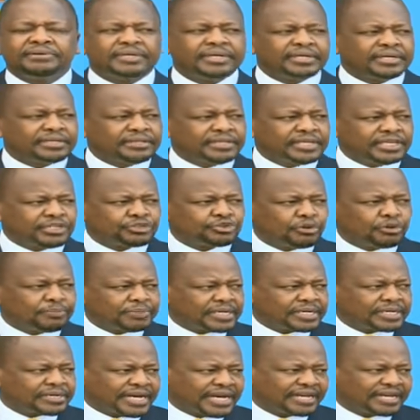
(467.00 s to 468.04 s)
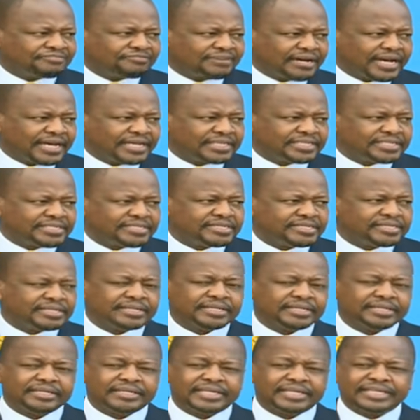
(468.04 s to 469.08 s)
this will be clarified,
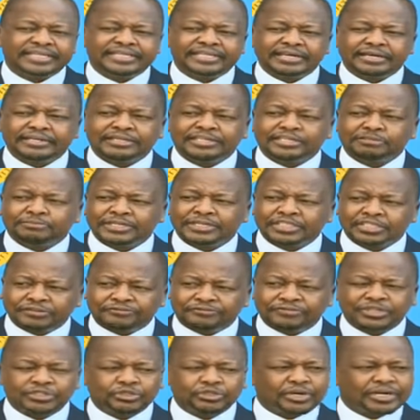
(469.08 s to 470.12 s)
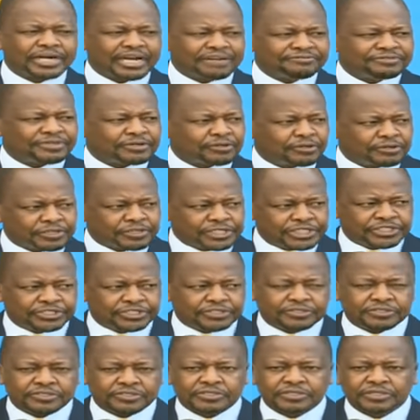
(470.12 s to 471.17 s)
the specific geographical
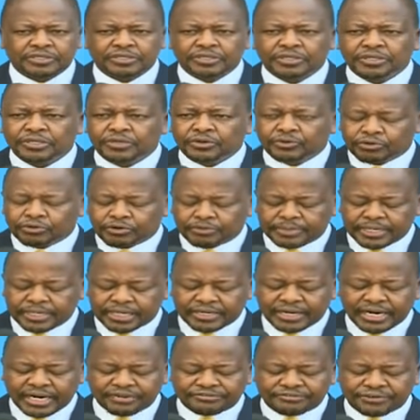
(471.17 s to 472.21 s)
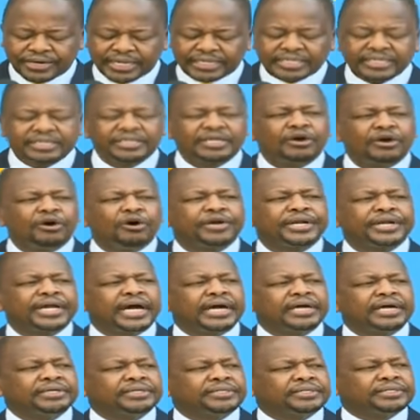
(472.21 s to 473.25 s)
locations will be clarified in the
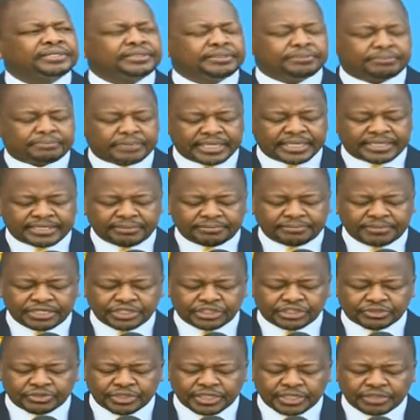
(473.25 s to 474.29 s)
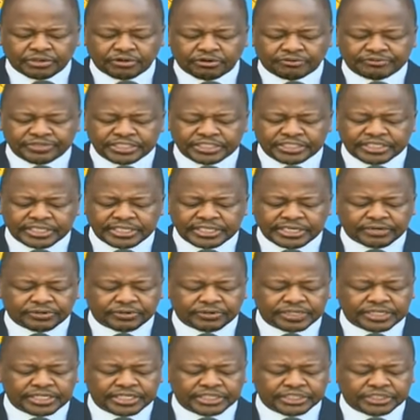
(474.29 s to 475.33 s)
order by the Ministry of Interior
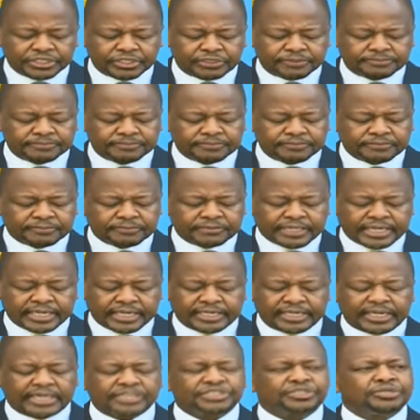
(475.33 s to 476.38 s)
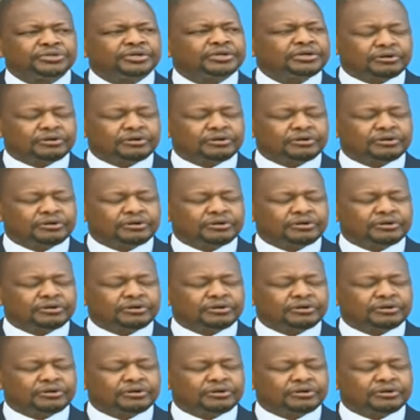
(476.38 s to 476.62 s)
Coordination and Coordination